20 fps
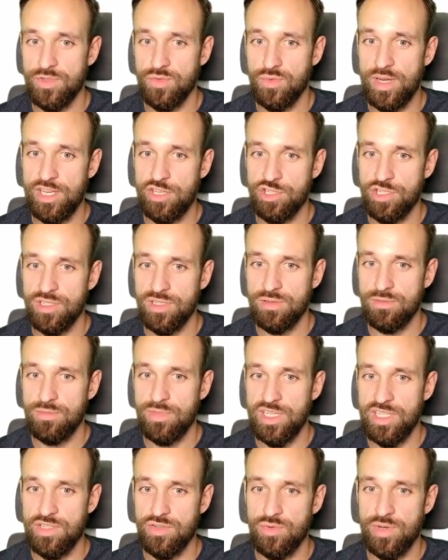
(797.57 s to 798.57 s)

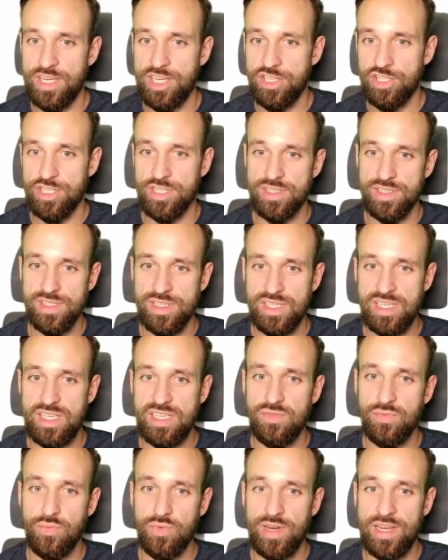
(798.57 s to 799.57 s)
duration, iterations,
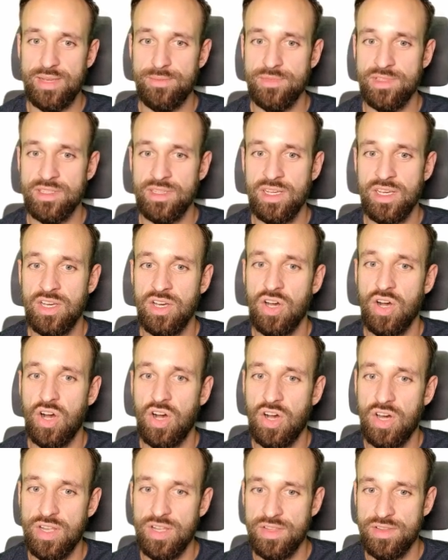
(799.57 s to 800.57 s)
keyframes
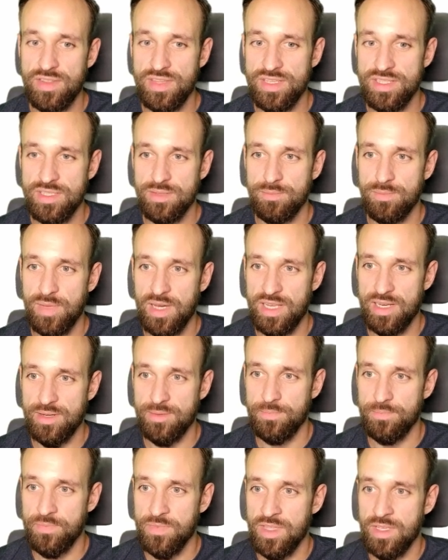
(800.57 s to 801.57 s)
on this
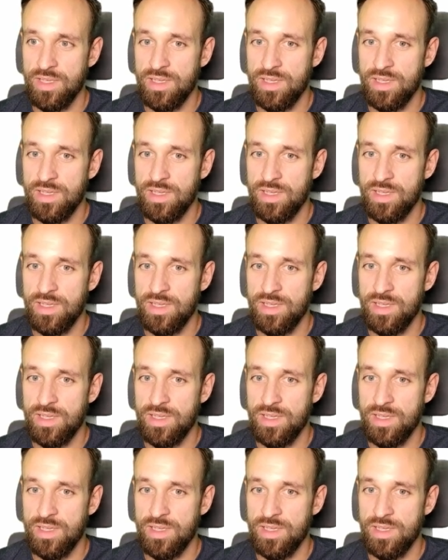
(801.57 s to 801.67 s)
button.